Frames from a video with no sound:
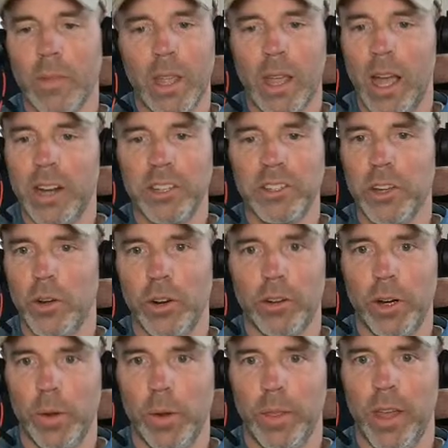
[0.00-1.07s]
I just don't
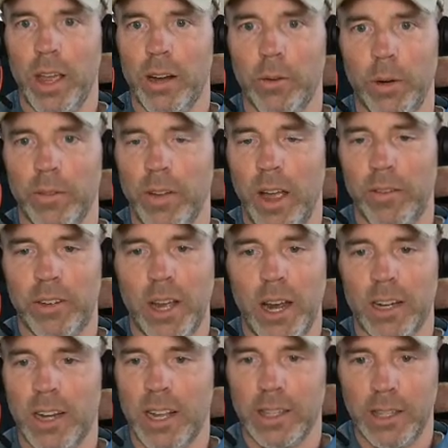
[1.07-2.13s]
agree with that. I've
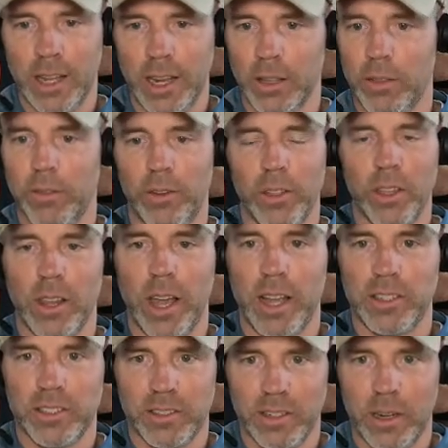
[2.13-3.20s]
talked at length for the
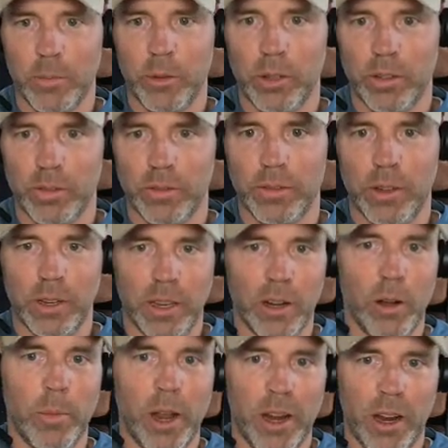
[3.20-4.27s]
last couple of
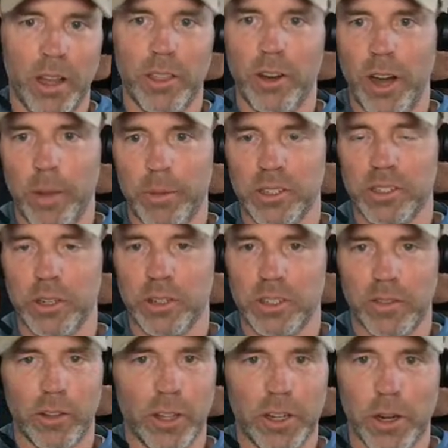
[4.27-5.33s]
my other episodes.
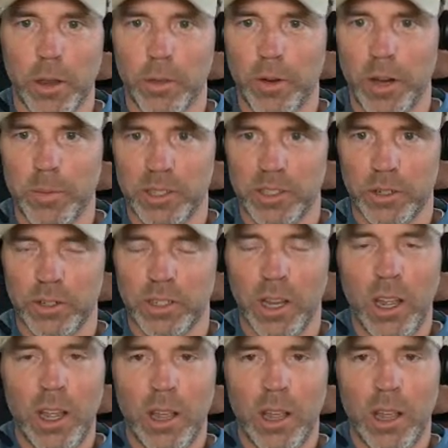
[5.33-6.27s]
I've only done 3 episodes.